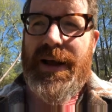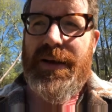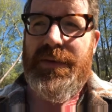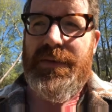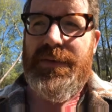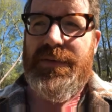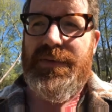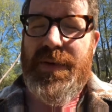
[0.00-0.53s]

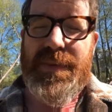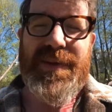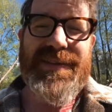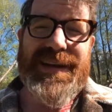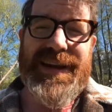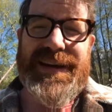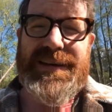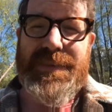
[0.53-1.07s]
from the
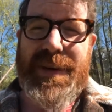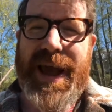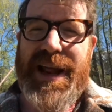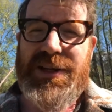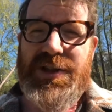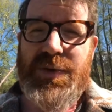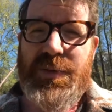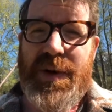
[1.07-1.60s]
seed to
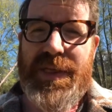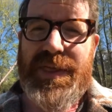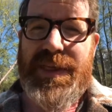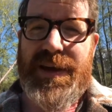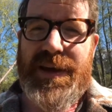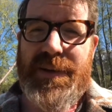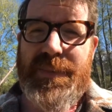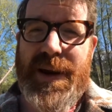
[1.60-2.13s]
match what
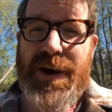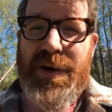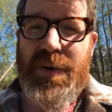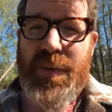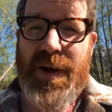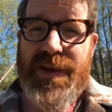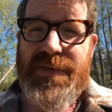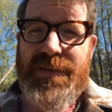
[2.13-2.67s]
the parent
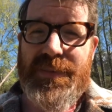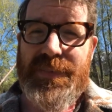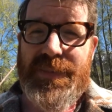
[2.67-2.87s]
was.